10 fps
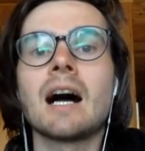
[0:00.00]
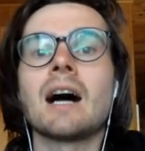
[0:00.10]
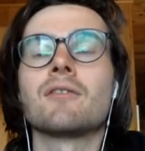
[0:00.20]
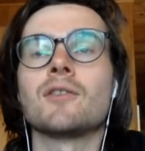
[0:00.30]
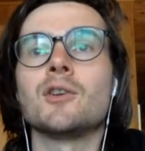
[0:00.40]

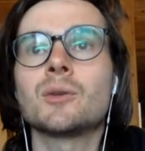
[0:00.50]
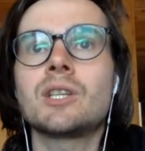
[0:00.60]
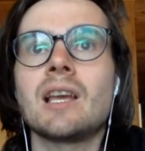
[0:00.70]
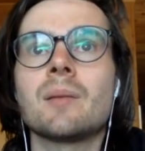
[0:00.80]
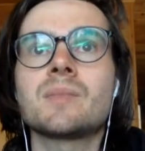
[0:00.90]
for newer
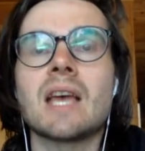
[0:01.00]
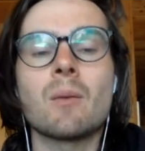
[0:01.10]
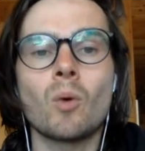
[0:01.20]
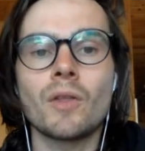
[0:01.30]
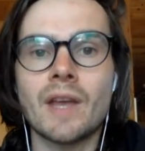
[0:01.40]
DMs
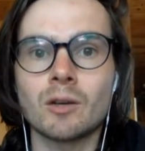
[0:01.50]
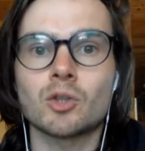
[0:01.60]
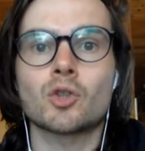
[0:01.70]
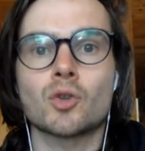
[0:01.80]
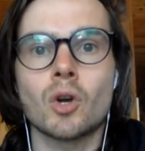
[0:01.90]
and what they are
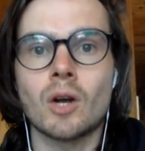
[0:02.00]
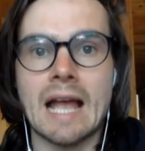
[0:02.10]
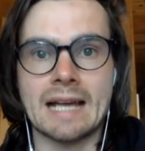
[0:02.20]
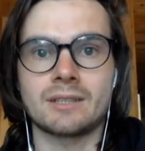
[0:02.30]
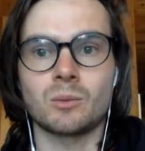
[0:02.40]
strong
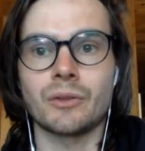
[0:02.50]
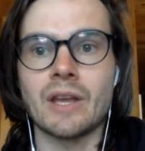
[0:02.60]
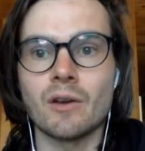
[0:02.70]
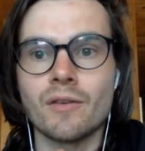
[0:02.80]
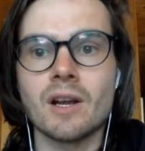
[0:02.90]
at, what
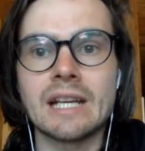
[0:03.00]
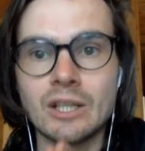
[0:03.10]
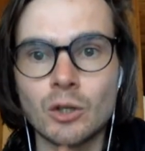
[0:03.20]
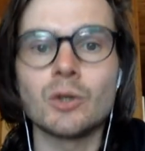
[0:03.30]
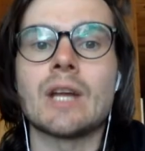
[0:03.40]
they're very
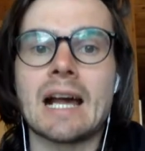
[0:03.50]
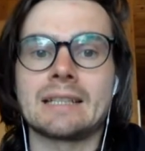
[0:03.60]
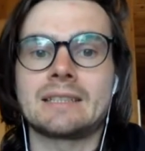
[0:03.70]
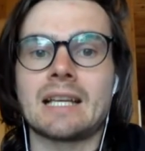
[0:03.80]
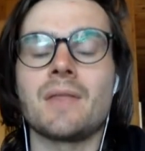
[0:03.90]
good
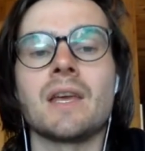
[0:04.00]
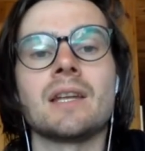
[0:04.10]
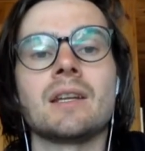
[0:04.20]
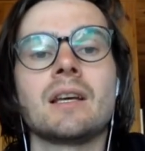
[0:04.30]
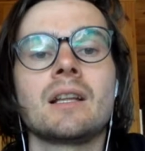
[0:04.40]
at, and
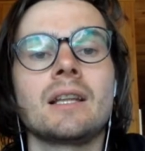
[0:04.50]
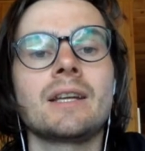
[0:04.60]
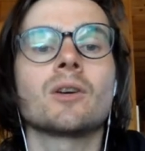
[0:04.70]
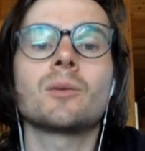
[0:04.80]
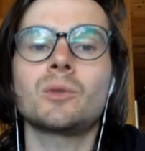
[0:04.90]
then
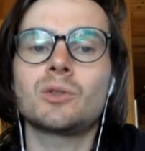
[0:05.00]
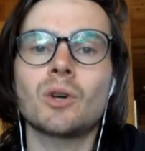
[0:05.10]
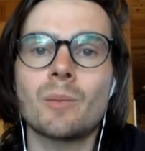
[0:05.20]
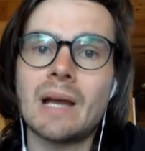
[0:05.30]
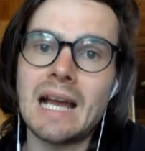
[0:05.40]
later on we'll
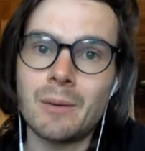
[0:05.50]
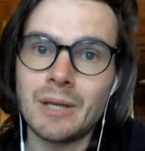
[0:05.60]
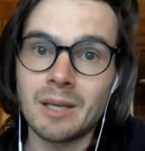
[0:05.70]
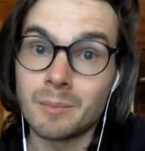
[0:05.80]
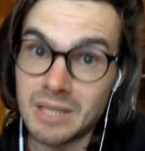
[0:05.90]
talk about how
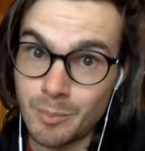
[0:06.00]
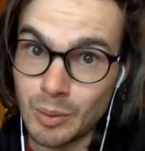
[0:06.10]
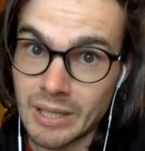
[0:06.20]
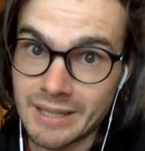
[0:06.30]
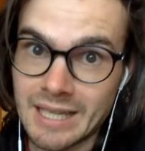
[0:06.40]
we can
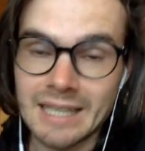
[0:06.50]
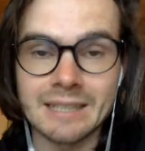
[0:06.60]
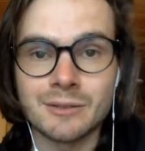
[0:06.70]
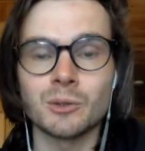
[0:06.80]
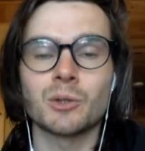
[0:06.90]
manipulate that
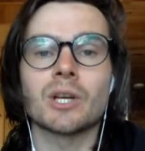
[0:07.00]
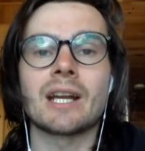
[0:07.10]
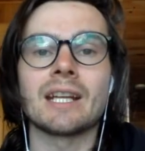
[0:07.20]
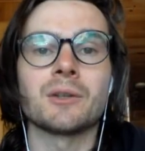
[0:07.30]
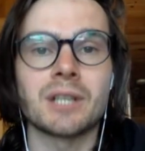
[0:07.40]
into
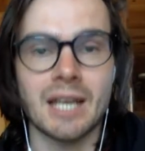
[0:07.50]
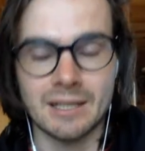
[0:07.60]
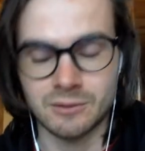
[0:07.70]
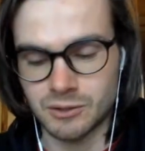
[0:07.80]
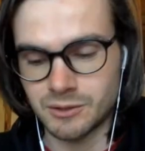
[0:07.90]
creating good
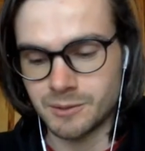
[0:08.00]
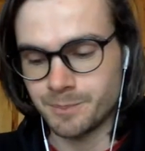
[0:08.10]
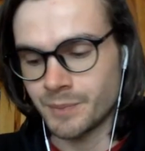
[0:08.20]
encounters.